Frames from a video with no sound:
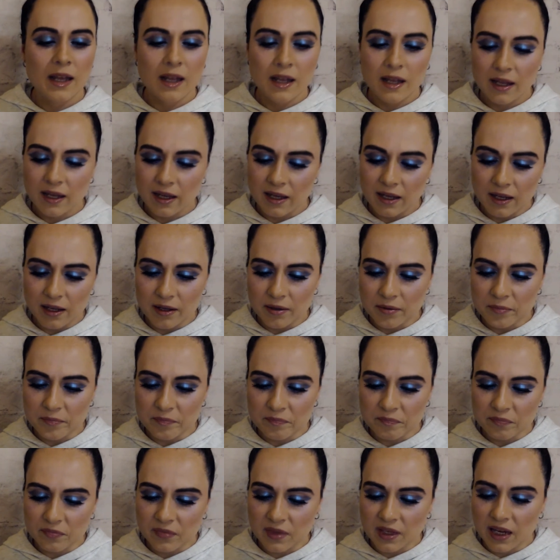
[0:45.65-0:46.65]

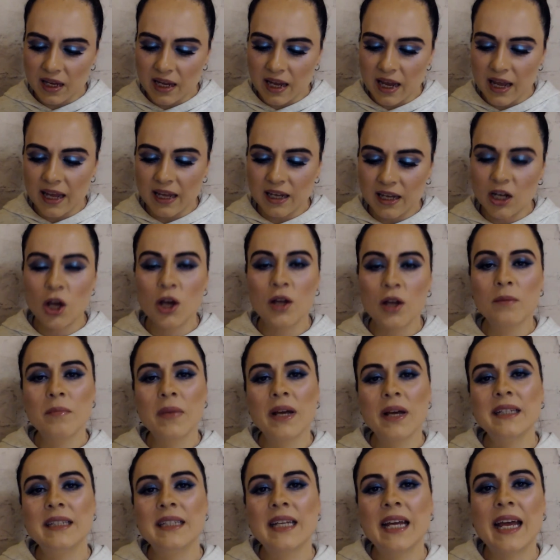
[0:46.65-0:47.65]
And on
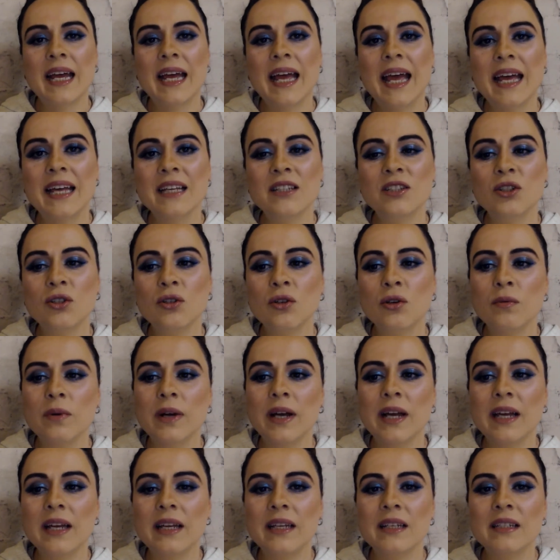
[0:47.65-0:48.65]
Monday, as
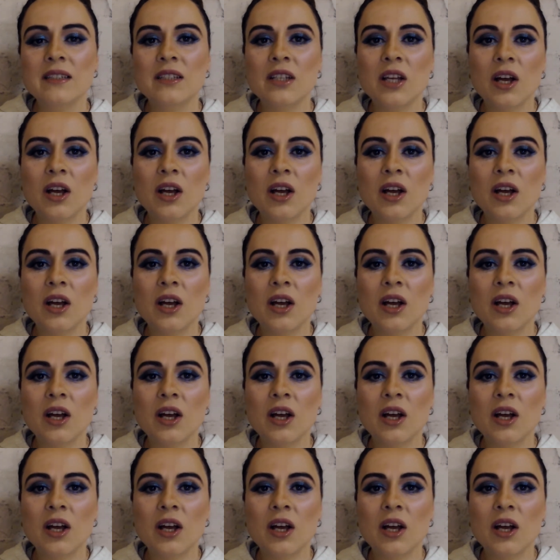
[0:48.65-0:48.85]
always,